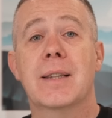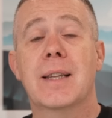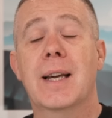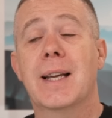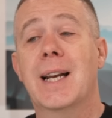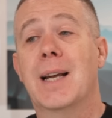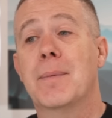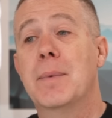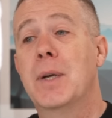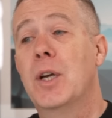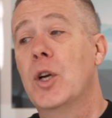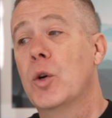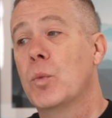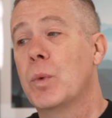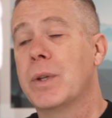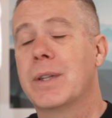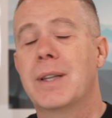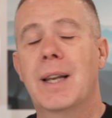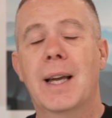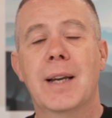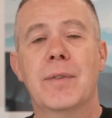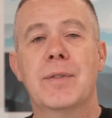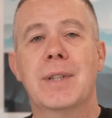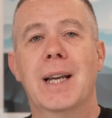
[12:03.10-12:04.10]
that up with
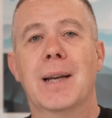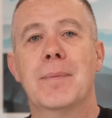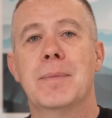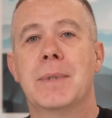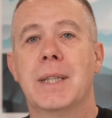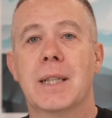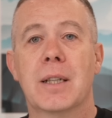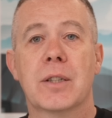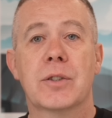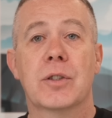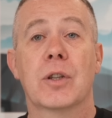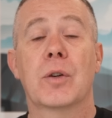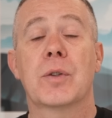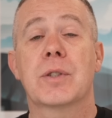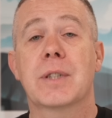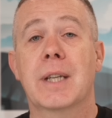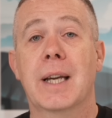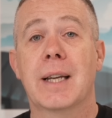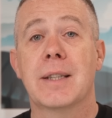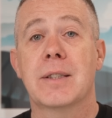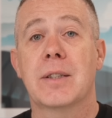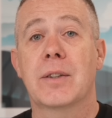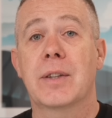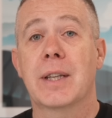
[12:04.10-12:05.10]
lifetime deals, those
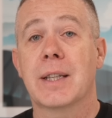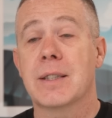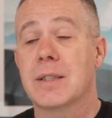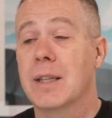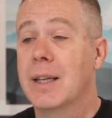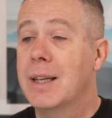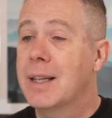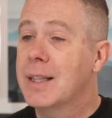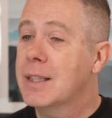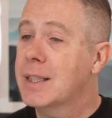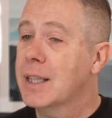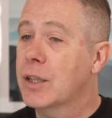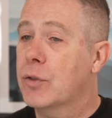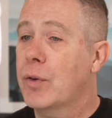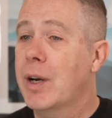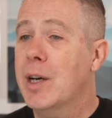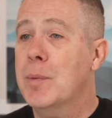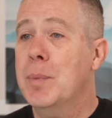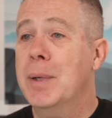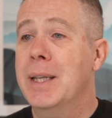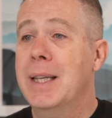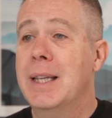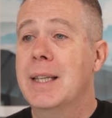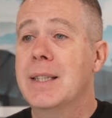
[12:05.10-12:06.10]
kinds of things. It's
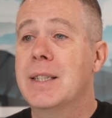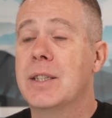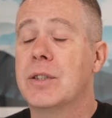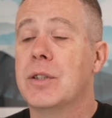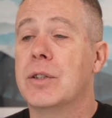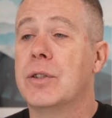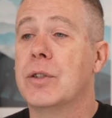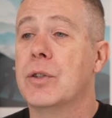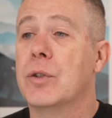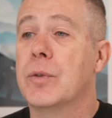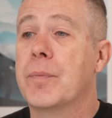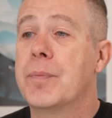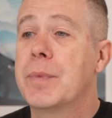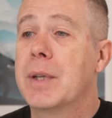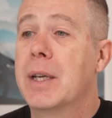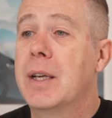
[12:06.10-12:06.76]
incredibly easy to do.